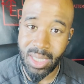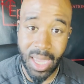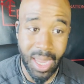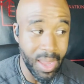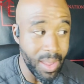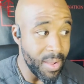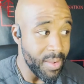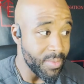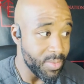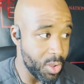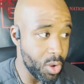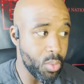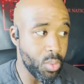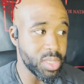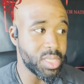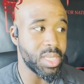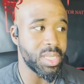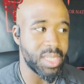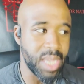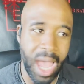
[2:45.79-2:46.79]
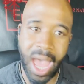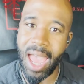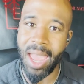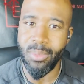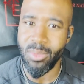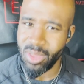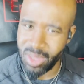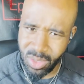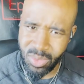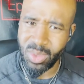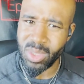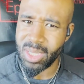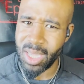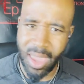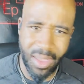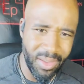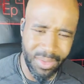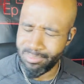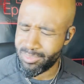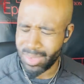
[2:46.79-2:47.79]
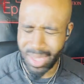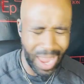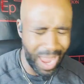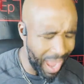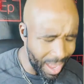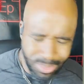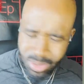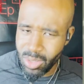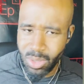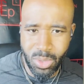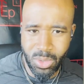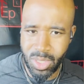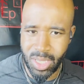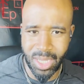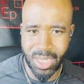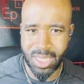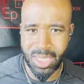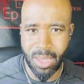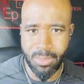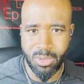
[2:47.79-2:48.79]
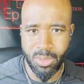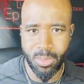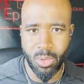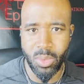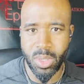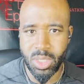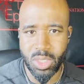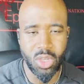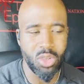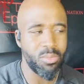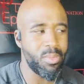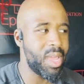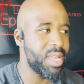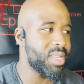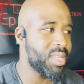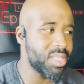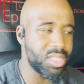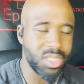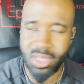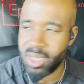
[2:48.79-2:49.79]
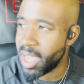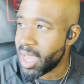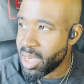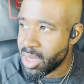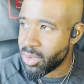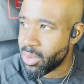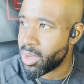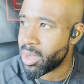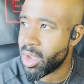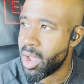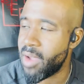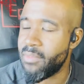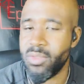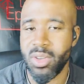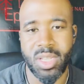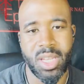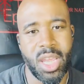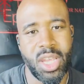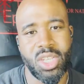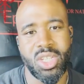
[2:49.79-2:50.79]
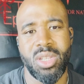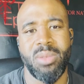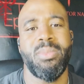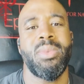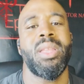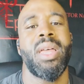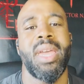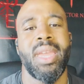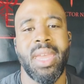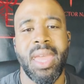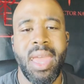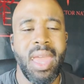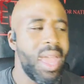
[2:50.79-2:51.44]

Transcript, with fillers: Like, there was a time when this was absolutely acceptable, when two men could get into a confrontation and be like,